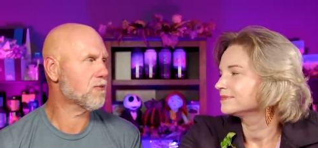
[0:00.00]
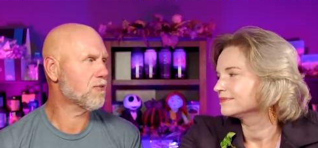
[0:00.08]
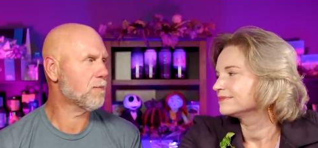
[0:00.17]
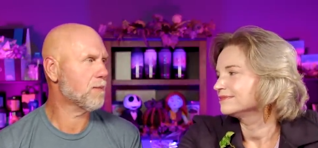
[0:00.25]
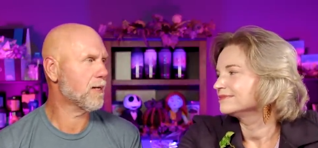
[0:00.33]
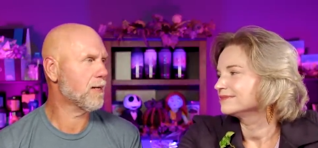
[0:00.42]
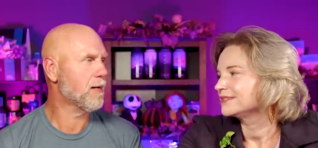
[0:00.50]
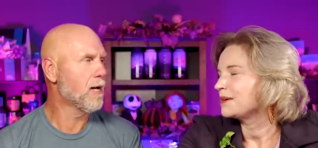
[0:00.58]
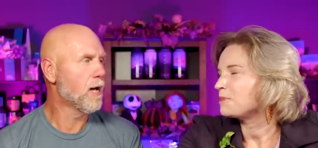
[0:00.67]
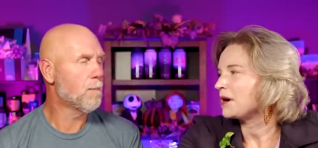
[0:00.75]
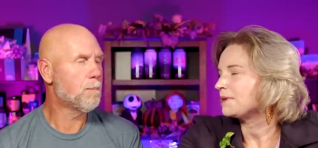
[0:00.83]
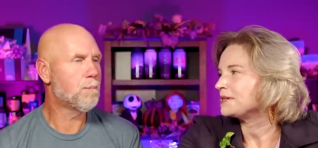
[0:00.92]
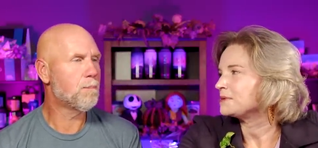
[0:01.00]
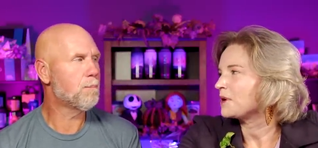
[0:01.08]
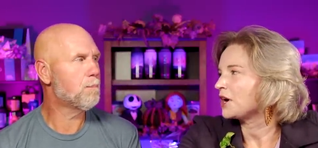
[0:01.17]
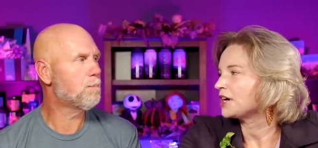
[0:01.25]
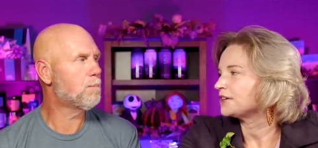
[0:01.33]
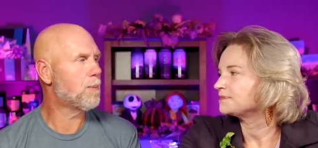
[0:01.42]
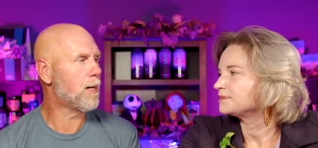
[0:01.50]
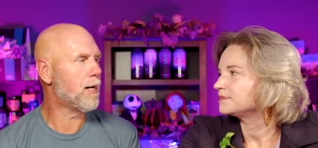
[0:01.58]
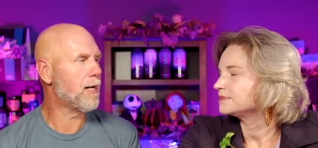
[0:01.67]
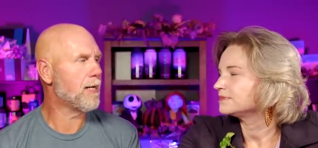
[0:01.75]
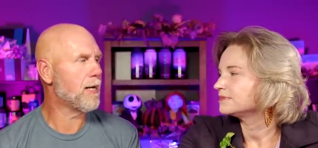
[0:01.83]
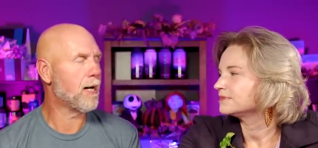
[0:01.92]
Speaker 1: or something. Probably smart.
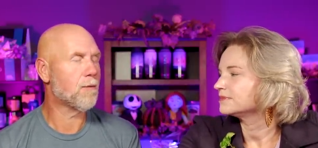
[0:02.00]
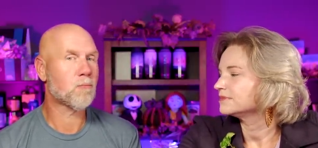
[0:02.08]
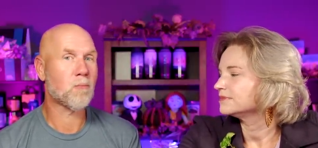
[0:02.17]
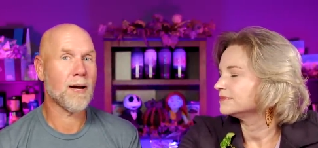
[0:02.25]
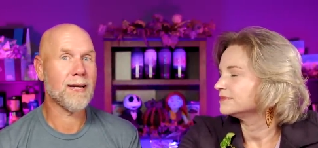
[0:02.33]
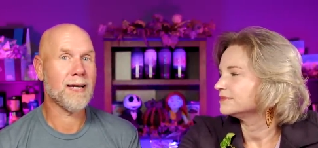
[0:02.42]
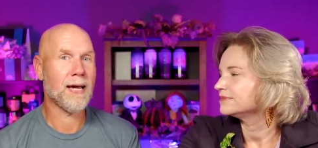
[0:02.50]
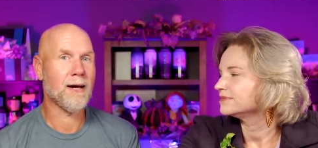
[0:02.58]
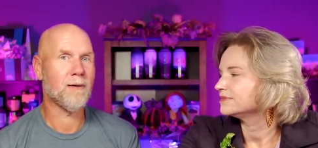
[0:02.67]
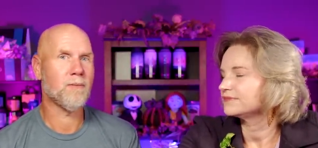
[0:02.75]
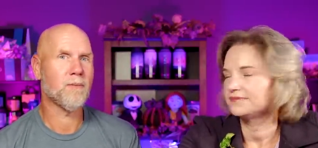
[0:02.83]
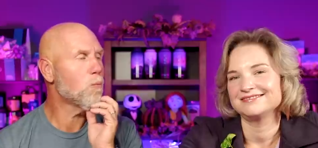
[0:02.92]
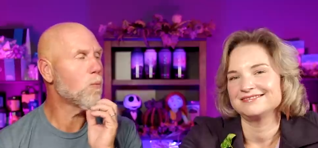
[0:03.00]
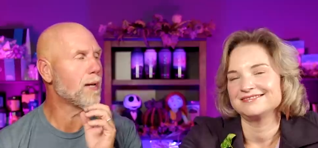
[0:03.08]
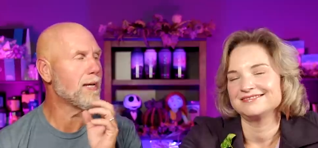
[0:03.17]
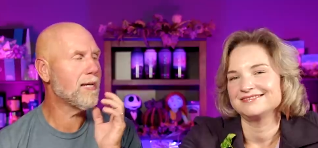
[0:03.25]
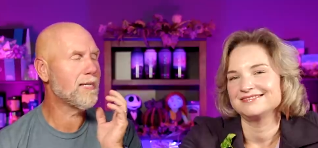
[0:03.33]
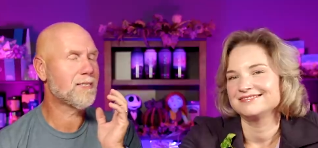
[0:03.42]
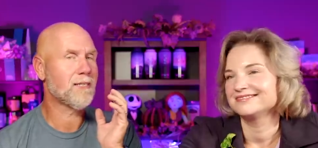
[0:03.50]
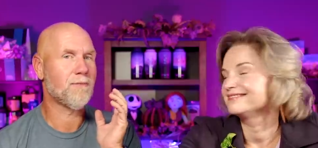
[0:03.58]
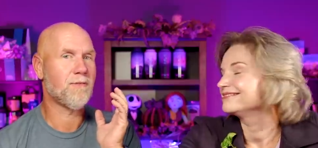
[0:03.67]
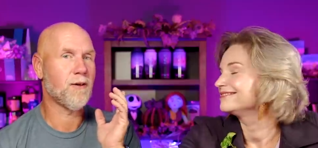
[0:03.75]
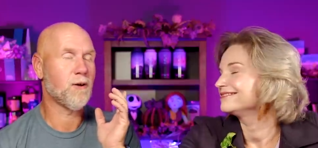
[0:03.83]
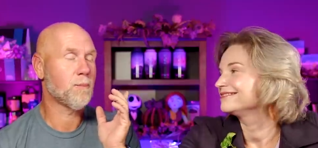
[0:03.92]
But uh, right now, we need to
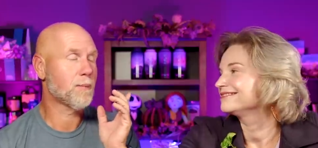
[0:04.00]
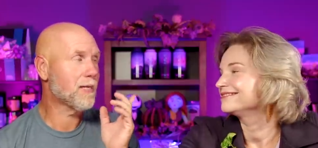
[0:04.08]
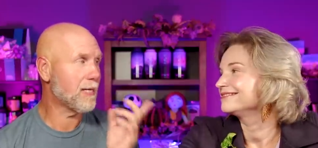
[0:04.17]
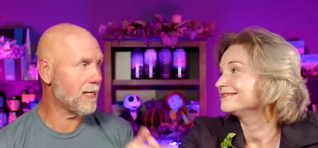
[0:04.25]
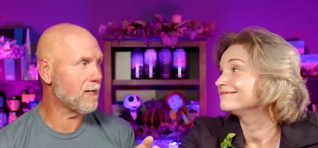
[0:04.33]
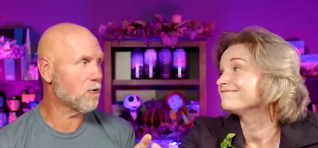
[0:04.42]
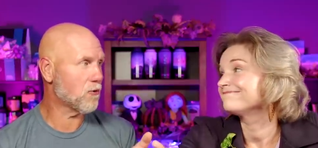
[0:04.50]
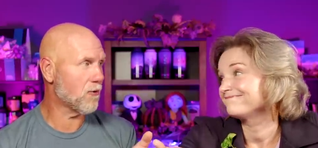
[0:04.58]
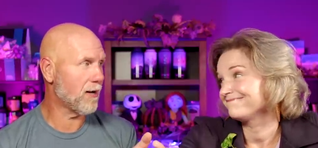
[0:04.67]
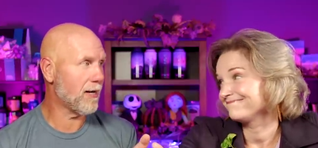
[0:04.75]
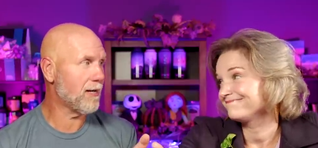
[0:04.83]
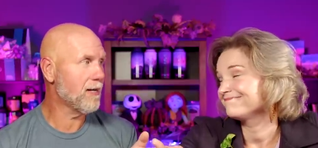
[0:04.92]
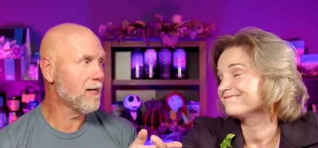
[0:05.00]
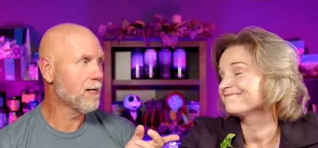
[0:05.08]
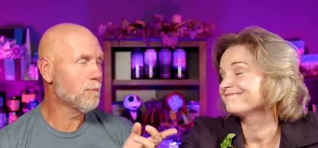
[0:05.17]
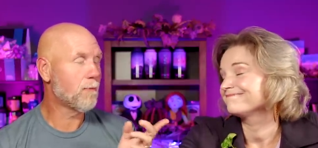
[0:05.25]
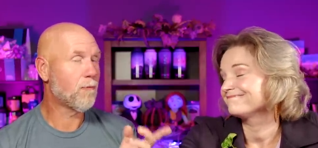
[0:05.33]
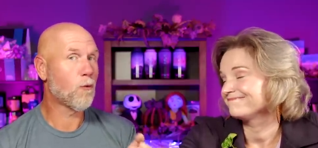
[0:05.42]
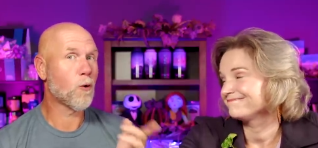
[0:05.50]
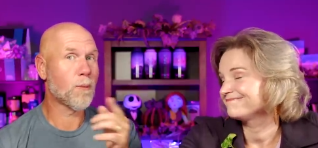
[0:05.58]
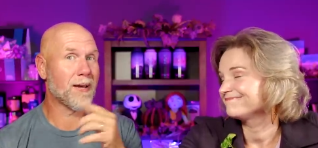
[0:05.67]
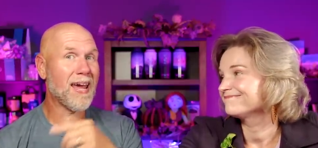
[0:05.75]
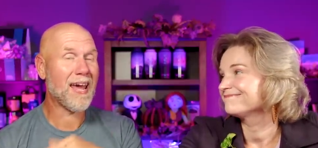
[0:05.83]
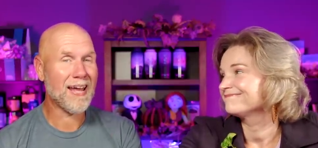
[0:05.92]
film Keto Krate before
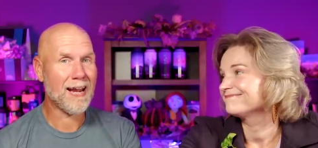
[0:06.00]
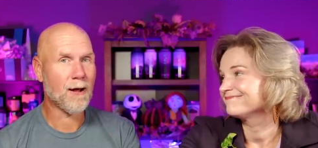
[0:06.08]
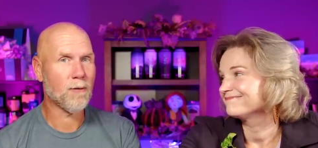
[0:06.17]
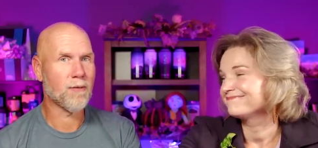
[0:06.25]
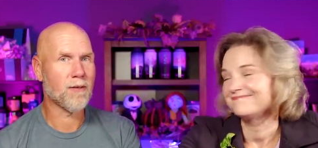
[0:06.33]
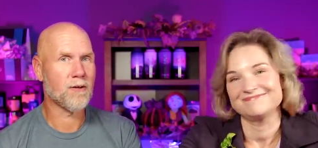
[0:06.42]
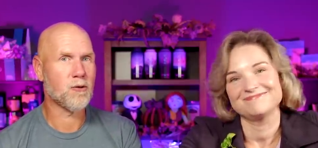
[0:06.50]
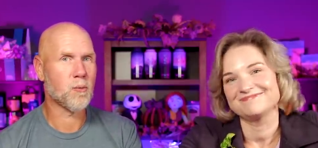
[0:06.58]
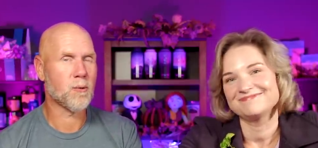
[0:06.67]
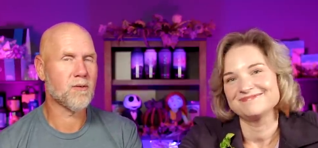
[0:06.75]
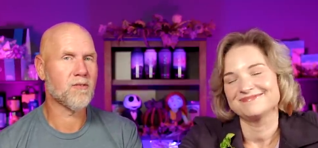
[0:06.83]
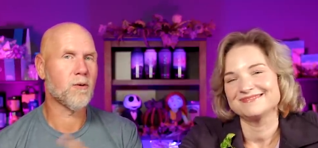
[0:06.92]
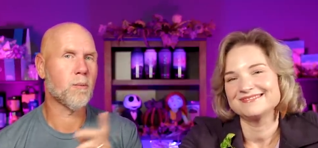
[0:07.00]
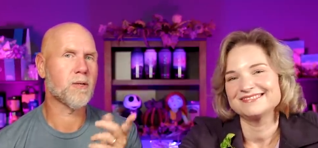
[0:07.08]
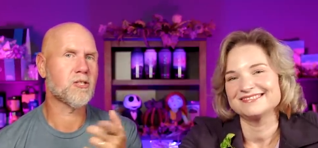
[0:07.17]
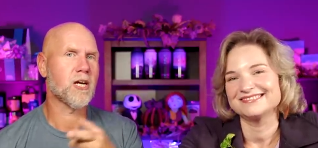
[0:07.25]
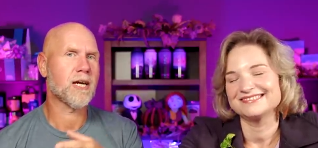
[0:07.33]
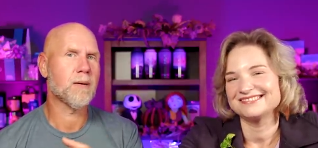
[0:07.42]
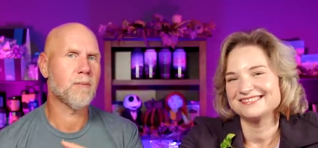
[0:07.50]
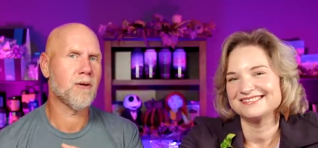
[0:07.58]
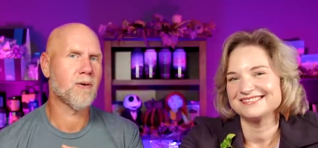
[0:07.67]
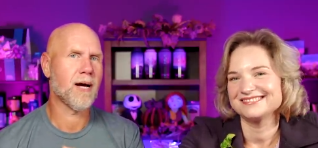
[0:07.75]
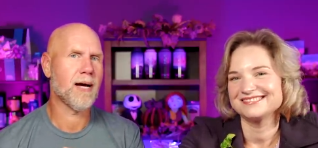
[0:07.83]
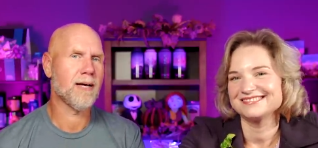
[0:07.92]
we head out the door. So we'll check in with
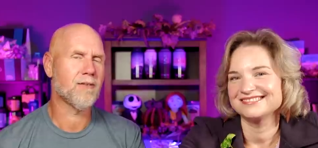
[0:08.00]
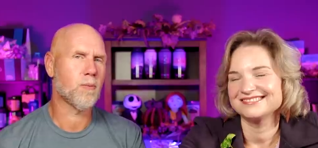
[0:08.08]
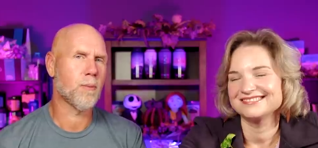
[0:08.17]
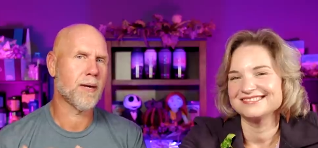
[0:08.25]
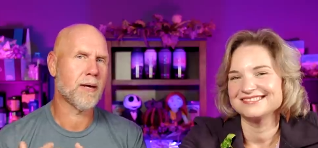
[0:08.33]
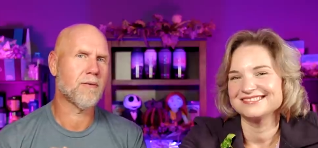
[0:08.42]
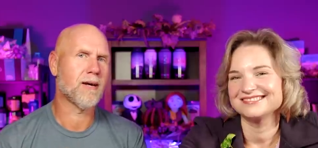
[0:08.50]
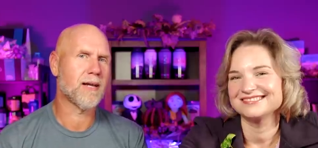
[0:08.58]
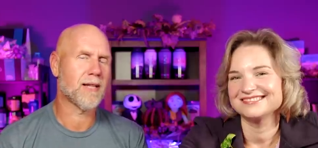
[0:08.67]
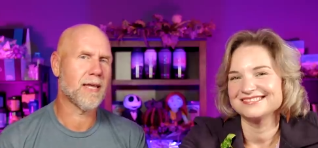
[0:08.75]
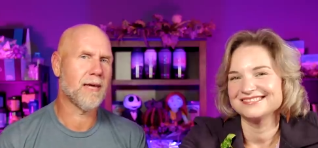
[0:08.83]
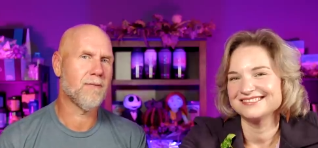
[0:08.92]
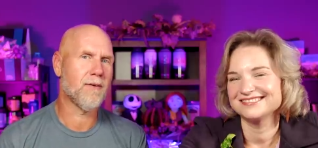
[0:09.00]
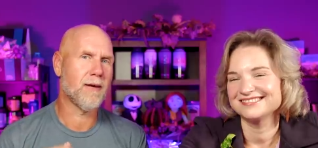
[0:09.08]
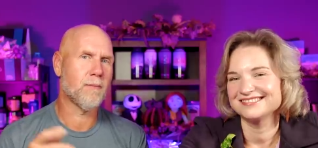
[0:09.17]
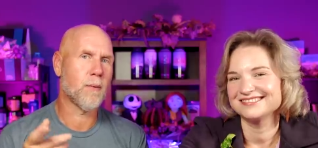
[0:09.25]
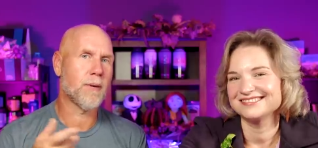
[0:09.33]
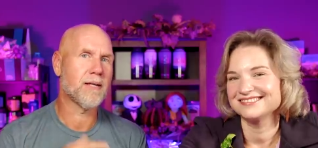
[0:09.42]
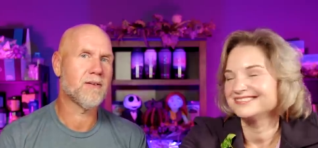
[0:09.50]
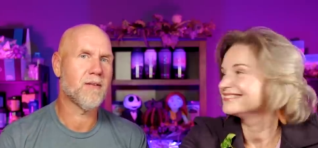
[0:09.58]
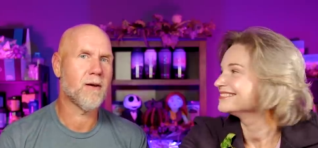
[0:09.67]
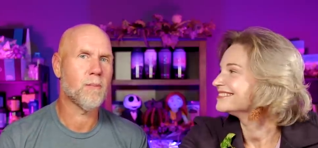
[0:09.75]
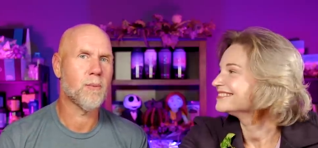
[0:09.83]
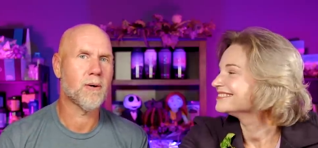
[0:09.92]
you guys when we get ready to leave and when we get to
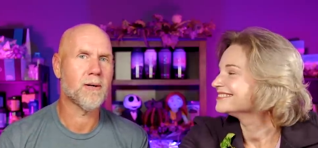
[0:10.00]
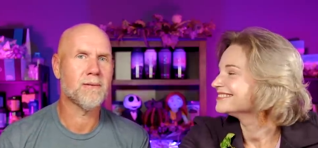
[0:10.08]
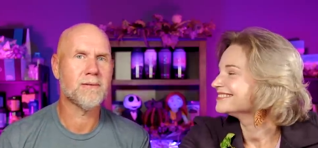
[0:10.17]
the airport.